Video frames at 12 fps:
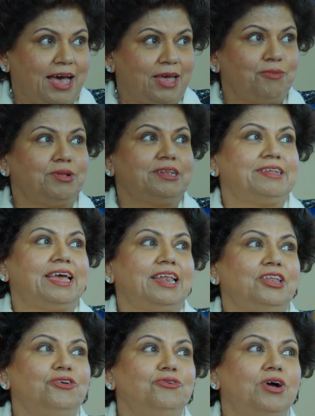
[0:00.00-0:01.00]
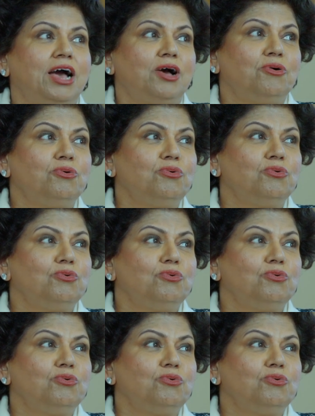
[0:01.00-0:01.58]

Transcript: I will tell you how.